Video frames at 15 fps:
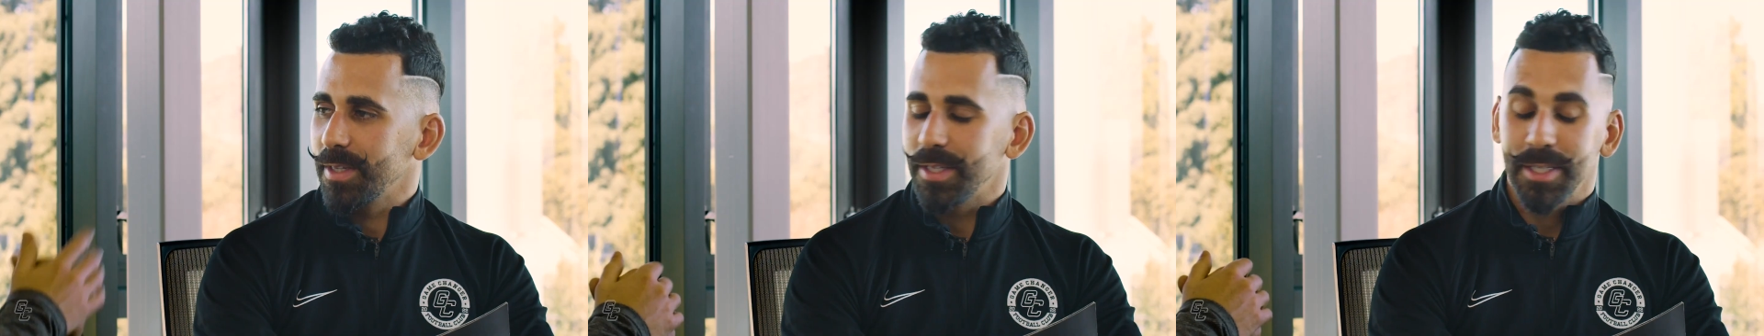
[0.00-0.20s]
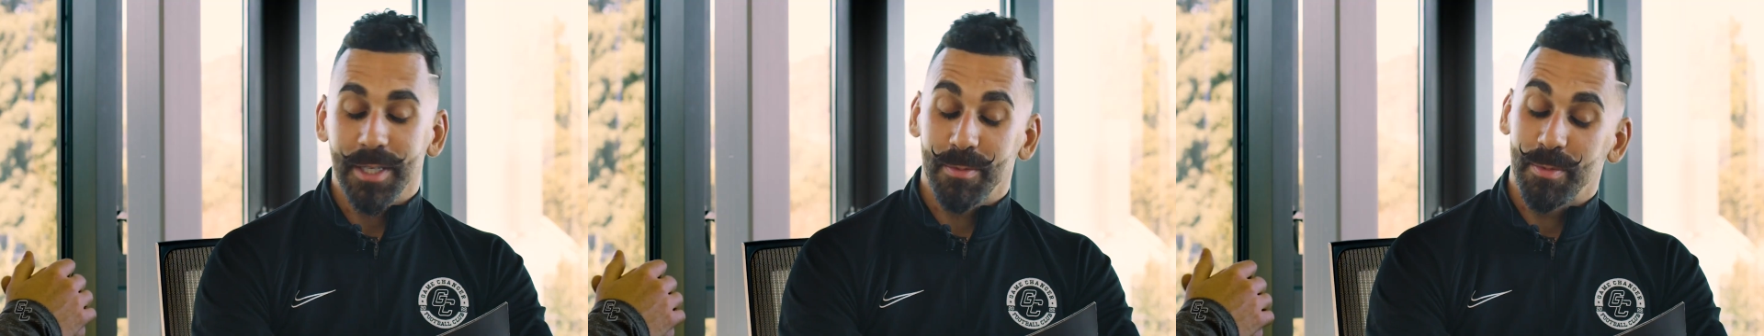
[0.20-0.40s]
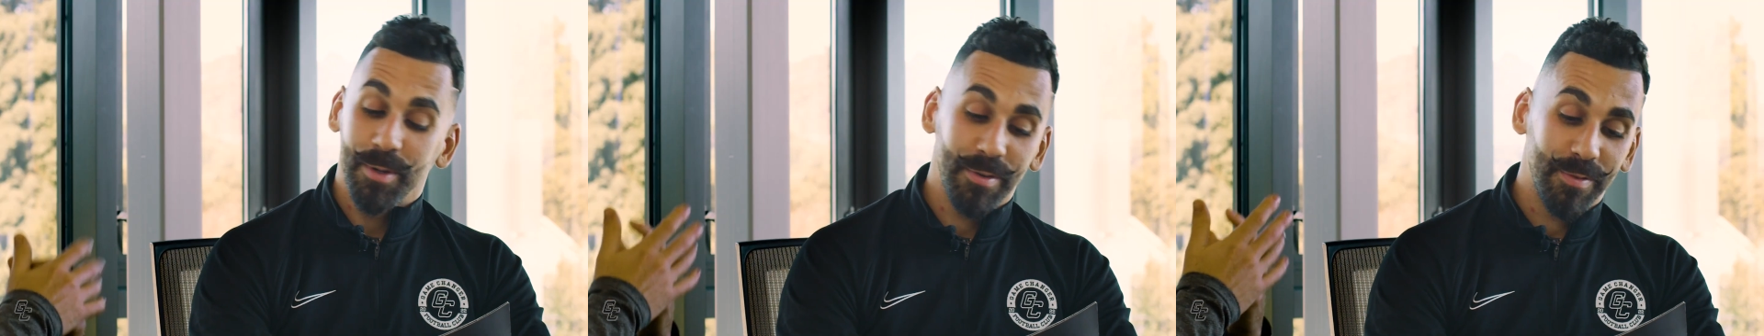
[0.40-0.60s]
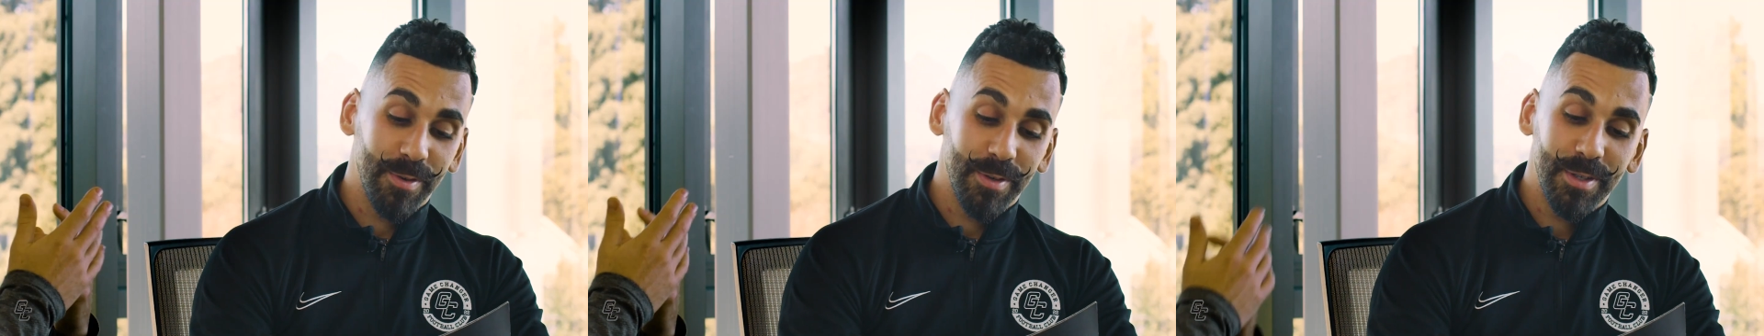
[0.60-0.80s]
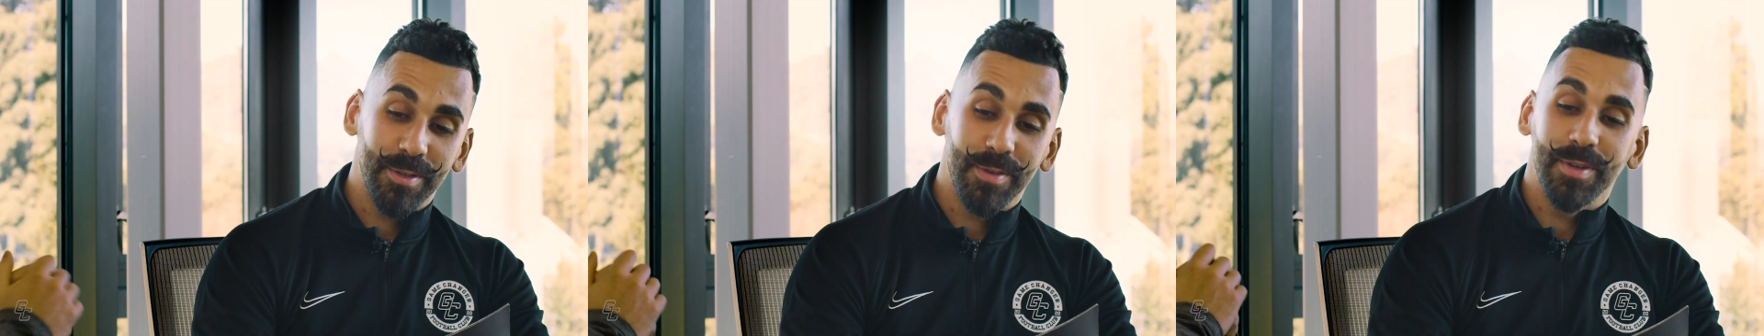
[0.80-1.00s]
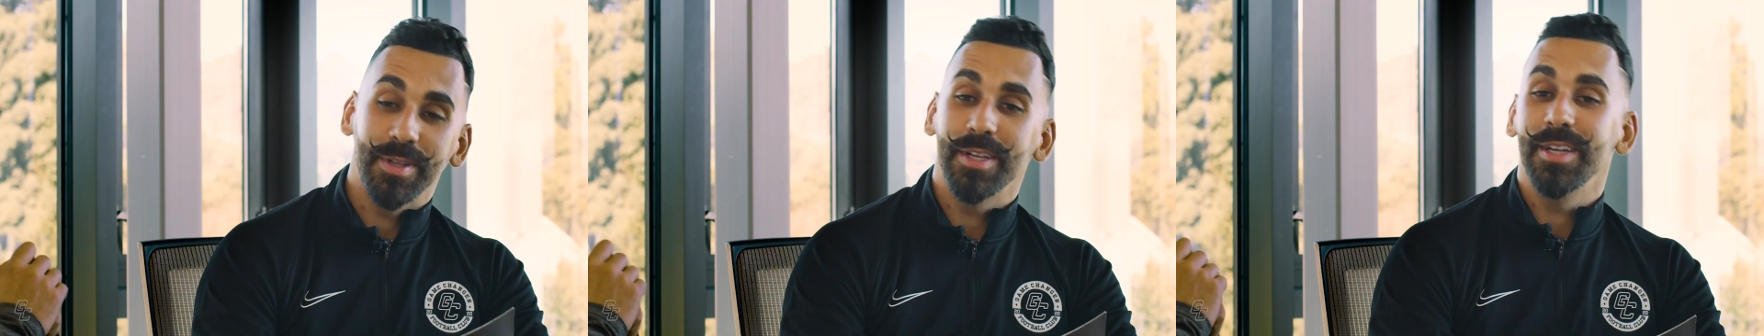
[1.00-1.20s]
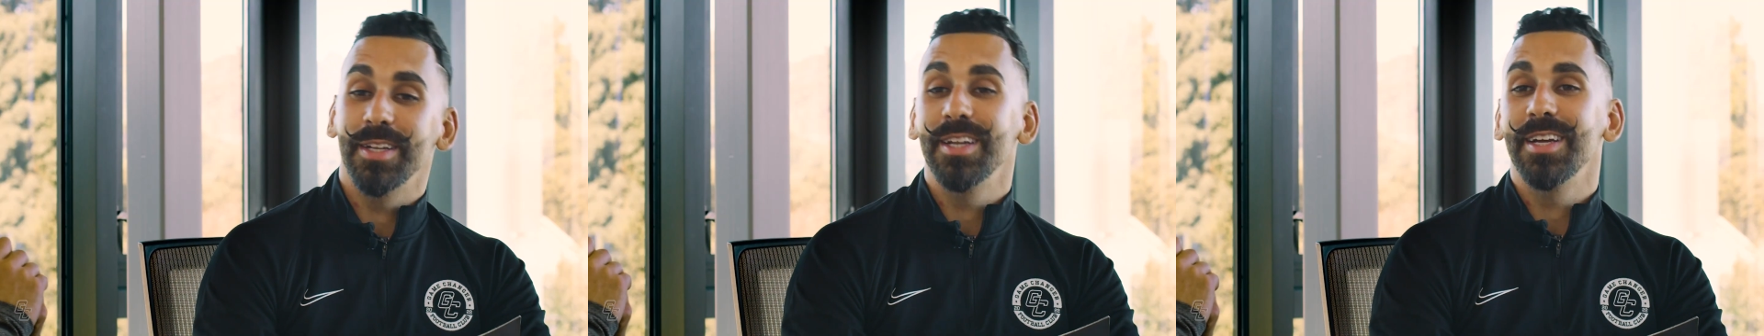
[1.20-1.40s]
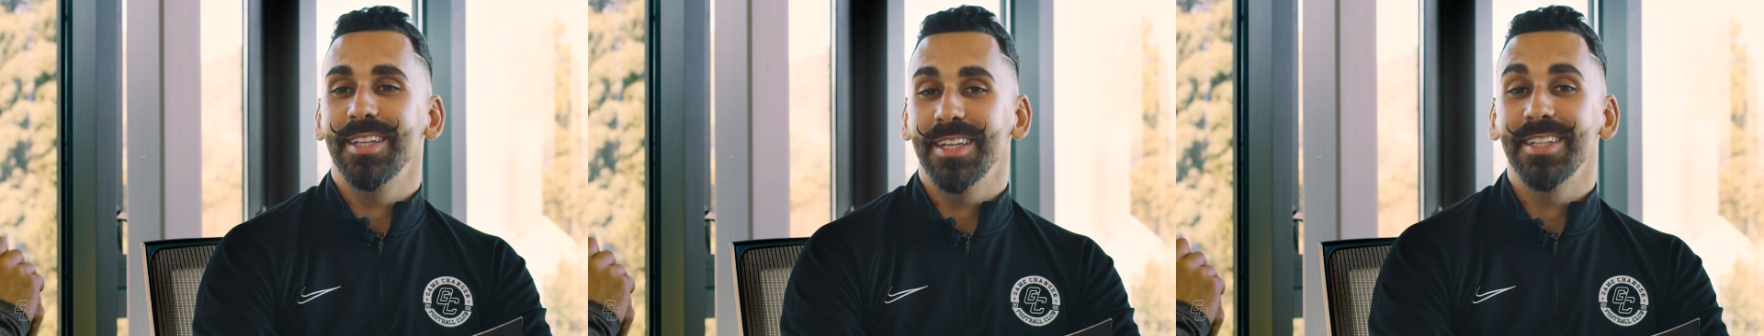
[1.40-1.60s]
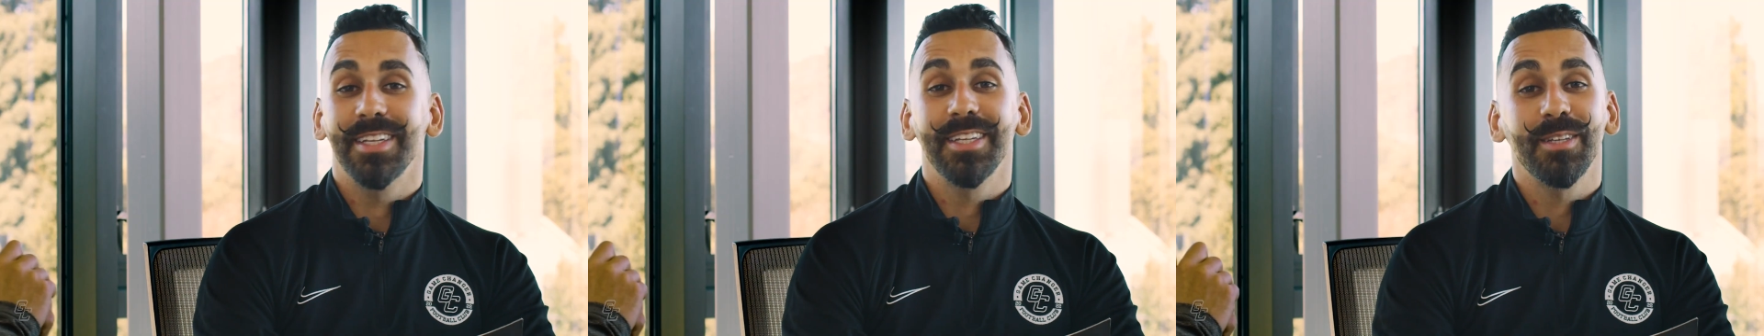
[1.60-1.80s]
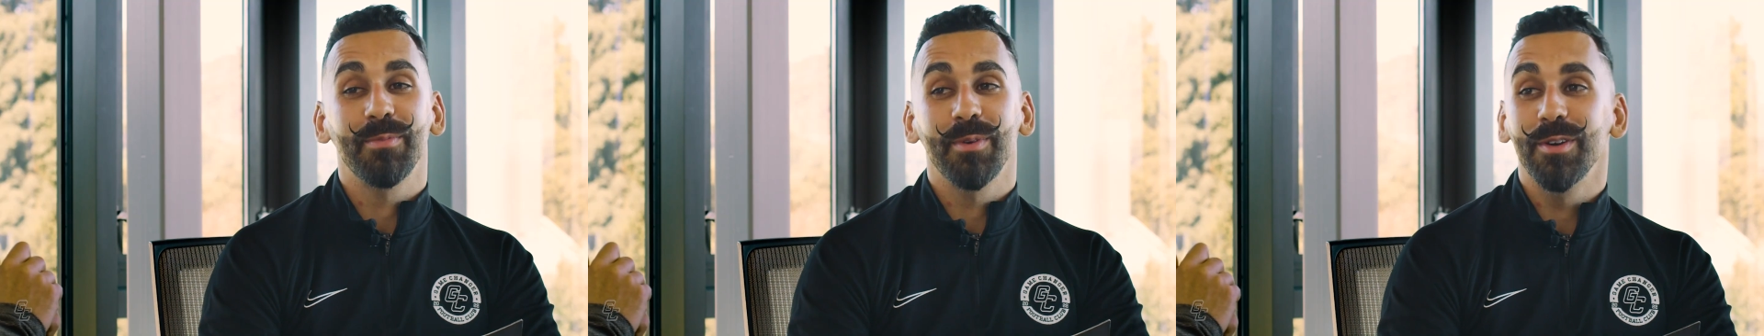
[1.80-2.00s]
So this is beautiful. This
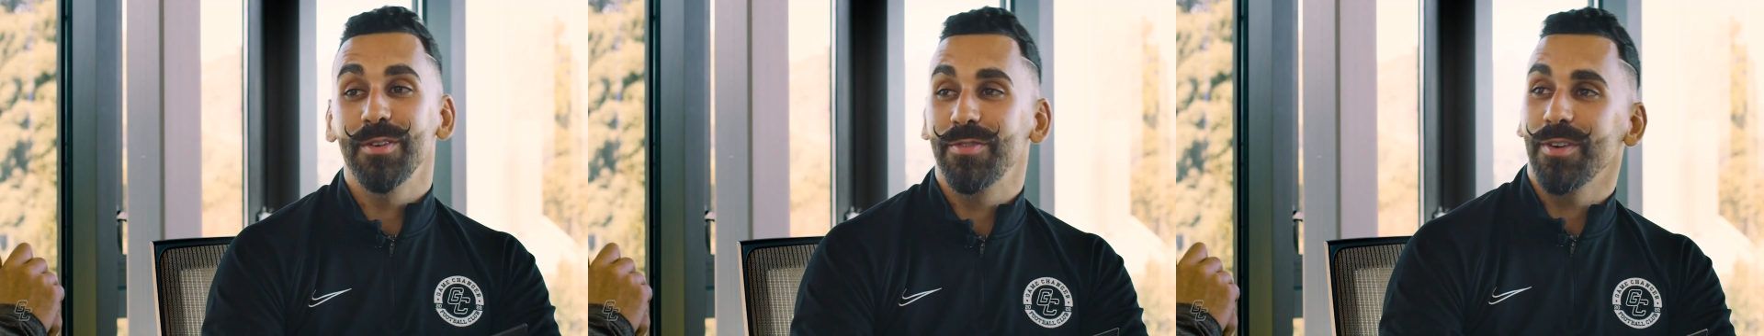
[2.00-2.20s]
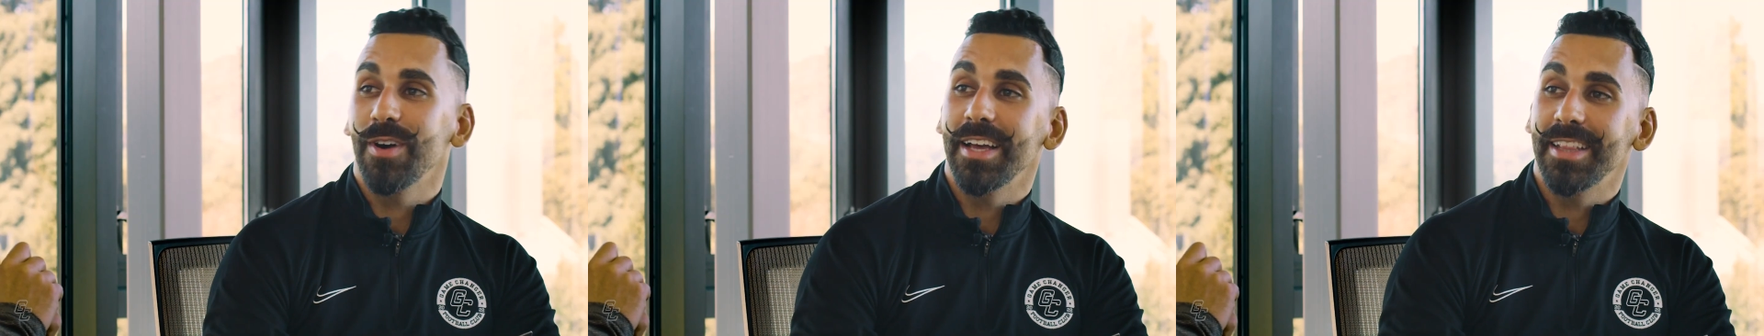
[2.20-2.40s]
is beautiful.